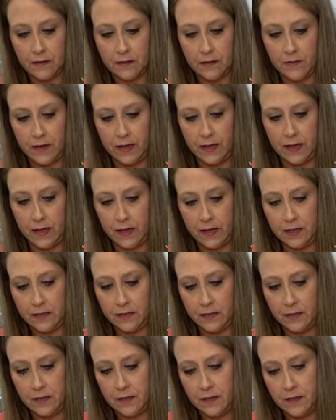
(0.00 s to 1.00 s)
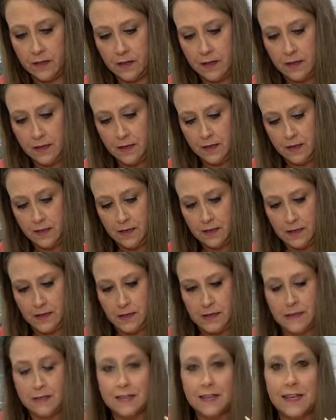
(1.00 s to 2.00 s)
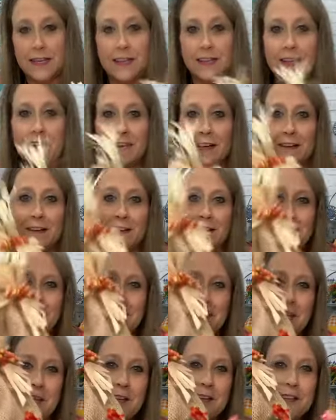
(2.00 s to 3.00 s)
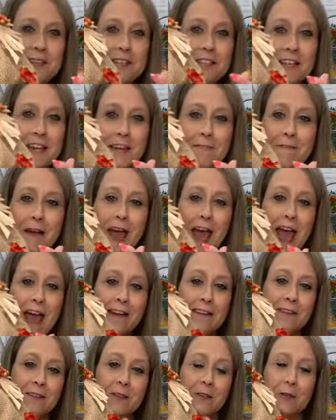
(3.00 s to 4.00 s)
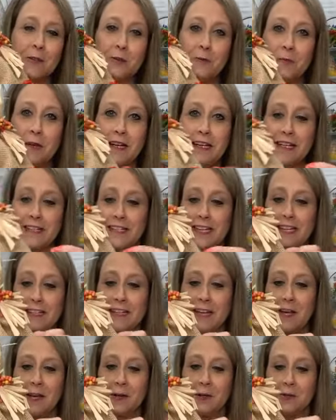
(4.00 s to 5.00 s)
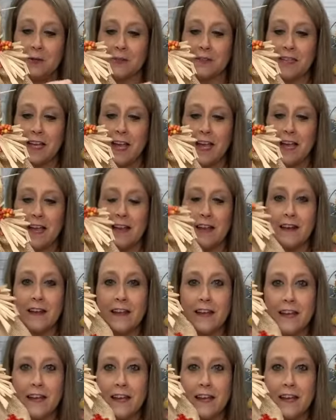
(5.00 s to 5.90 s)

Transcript: if I can get it to... See, look how... Look, you can just keep adding little bitty details and